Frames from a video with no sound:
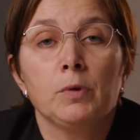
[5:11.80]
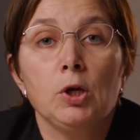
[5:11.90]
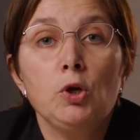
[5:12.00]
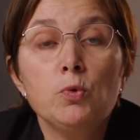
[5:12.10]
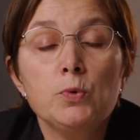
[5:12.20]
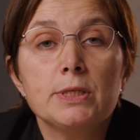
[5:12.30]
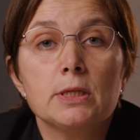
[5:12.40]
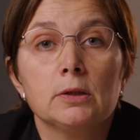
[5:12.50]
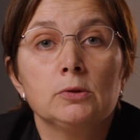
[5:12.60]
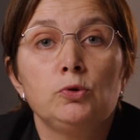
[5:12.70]

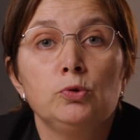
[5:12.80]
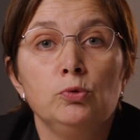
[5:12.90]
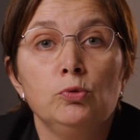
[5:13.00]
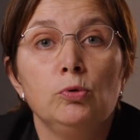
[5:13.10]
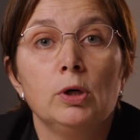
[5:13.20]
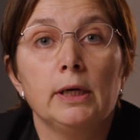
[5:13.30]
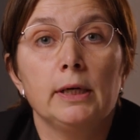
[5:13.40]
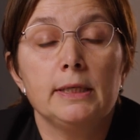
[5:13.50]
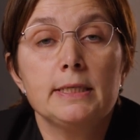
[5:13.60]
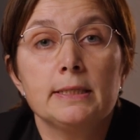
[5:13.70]
use to
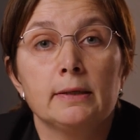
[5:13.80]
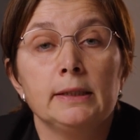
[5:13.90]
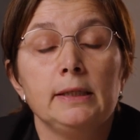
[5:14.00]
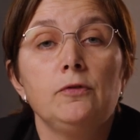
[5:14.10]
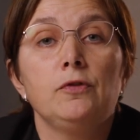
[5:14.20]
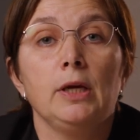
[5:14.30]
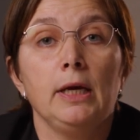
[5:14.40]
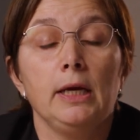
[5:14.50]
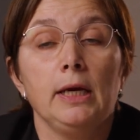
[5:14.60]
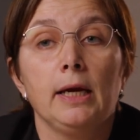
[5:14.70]
decide if
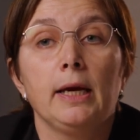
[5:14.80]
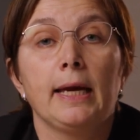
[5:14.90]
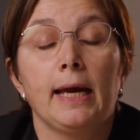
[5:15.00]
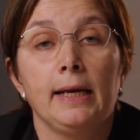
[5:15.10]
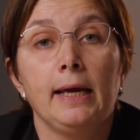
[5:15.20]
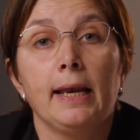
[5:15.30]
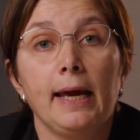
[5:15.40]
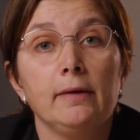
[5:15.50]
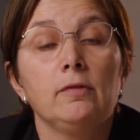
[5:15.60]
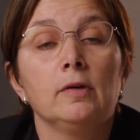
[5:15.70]
they can
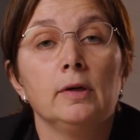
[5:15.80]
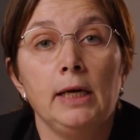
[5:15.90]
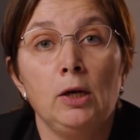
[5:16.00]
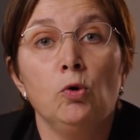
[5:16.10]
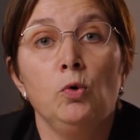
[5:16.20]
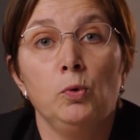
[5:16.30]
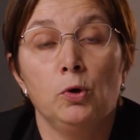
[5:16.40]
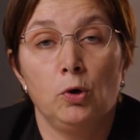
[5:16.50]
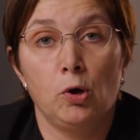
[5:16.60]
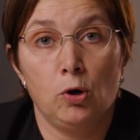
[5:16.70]
grant a loan
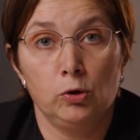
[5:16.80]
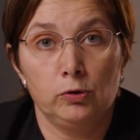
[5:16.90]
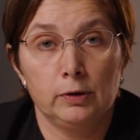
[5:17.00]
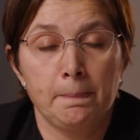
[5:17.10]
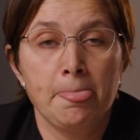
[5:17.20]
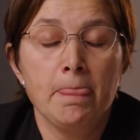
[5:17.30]
or not.